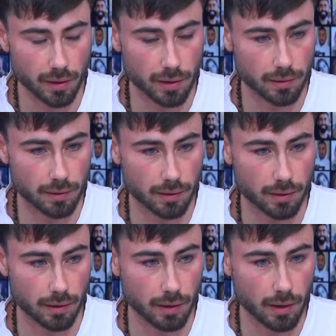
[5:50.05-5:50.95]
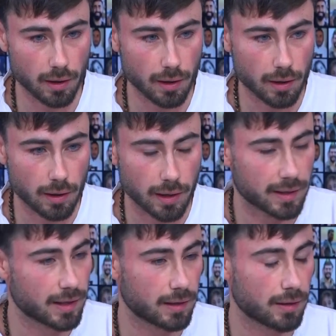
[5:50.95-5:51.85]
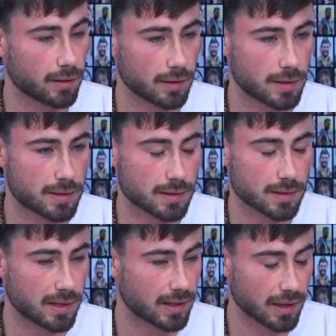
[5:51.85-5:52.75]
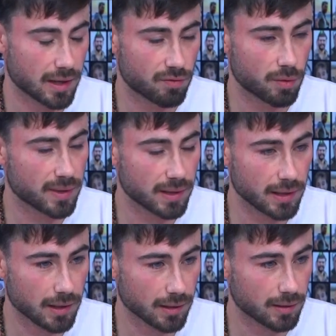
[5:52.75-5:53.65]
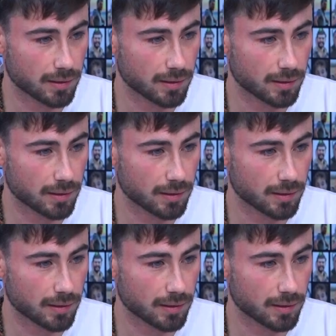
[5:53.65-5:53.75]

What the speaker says: and again, it's like everybody,